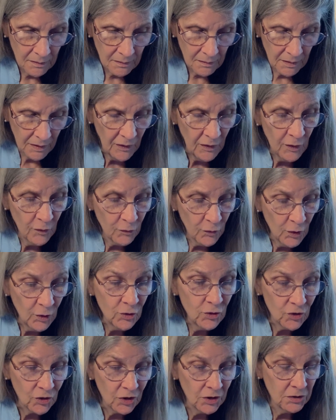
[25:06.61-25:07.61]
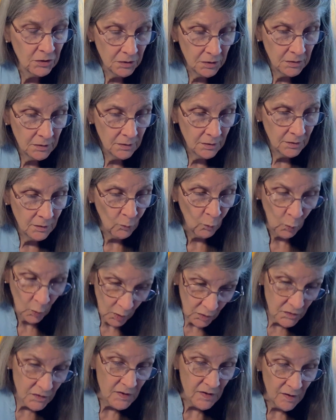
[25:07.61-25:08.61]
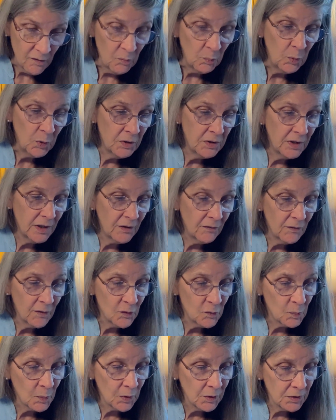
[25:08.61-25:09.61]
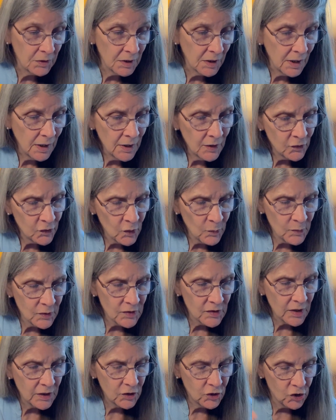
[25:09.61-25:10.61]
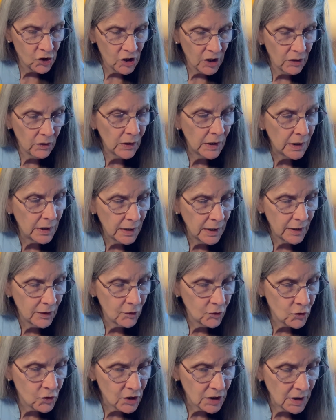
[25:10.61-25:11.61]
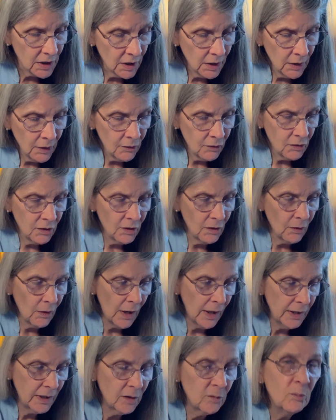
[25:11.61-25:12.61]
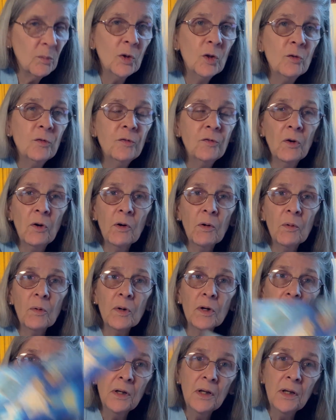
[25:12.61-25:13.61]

in the future, once they've put down this burden. It's almost like chariot energy. I can move forward